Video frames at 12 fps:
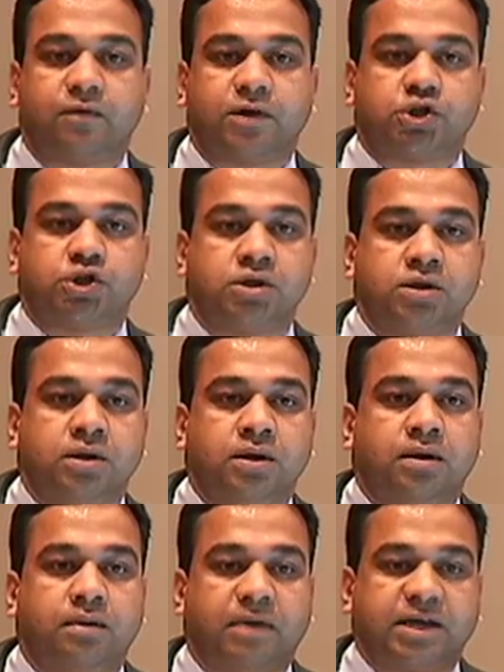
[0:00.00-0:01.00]
which
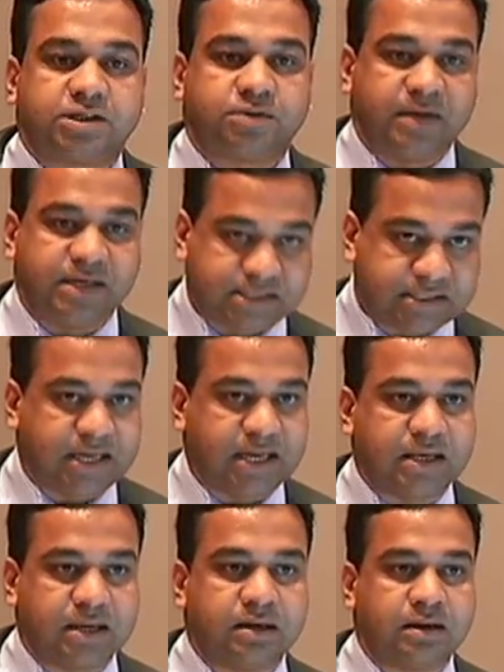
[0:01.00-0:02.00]
must be
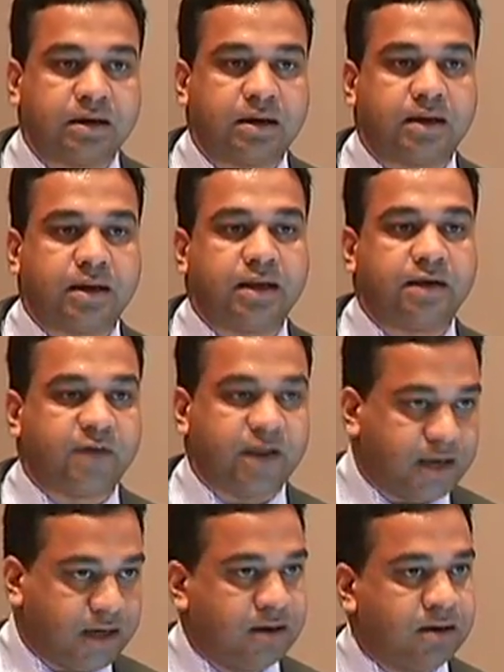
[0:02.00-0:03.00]
seen in a
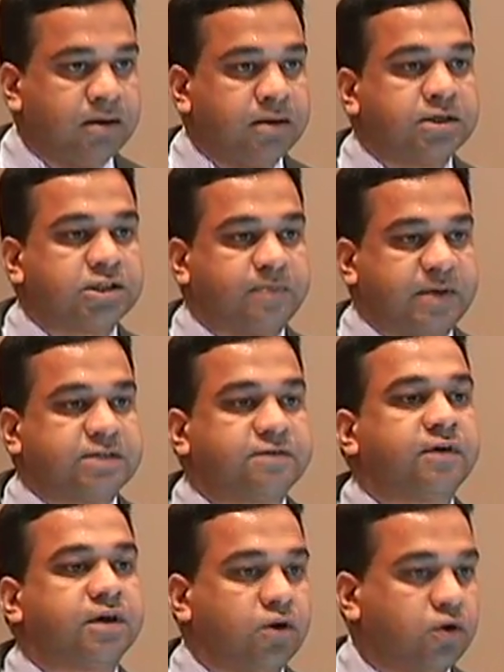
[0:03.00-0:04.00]
very
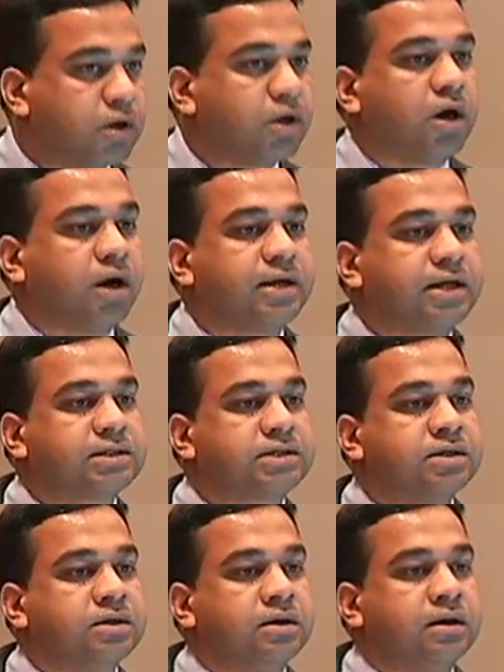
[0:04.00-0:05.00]
specific local
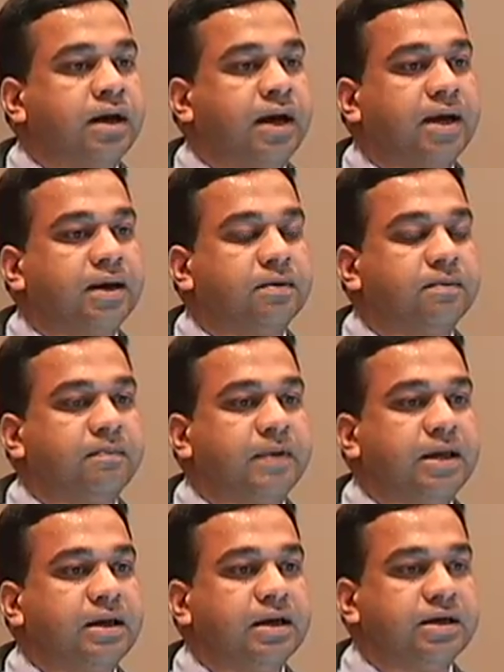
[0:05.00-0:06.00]
context and
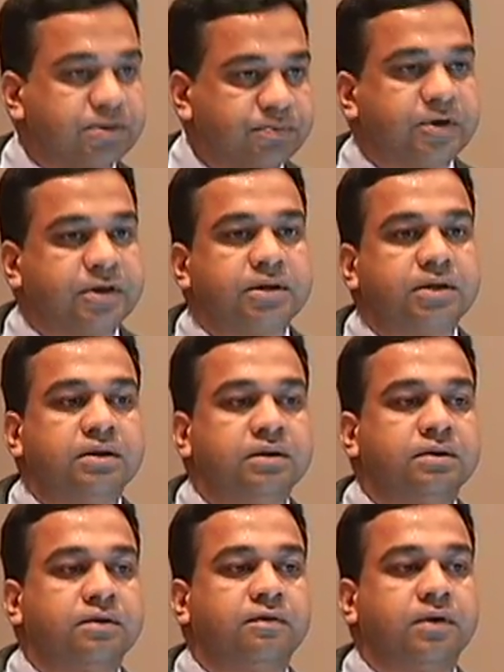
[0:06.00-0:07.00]
be interpreted
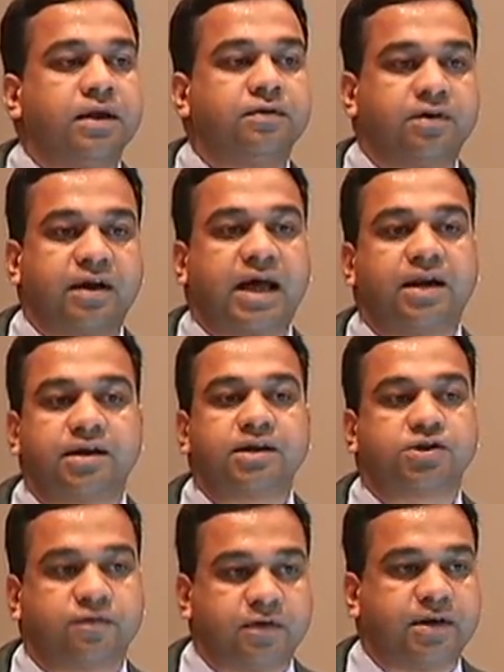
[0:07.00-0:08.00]
in the
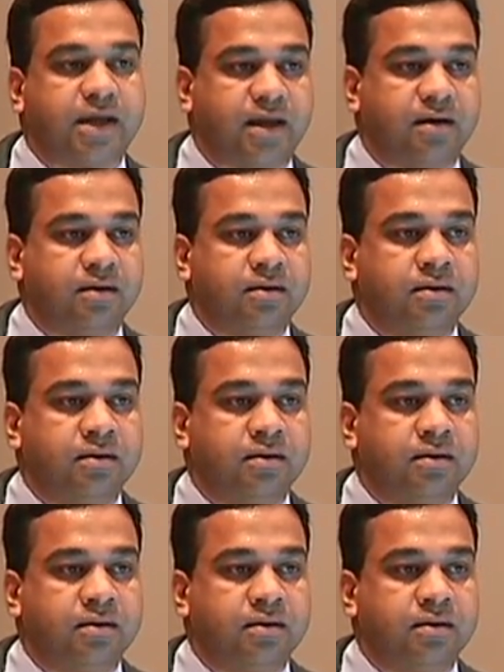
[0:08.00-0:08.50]
realities of the day.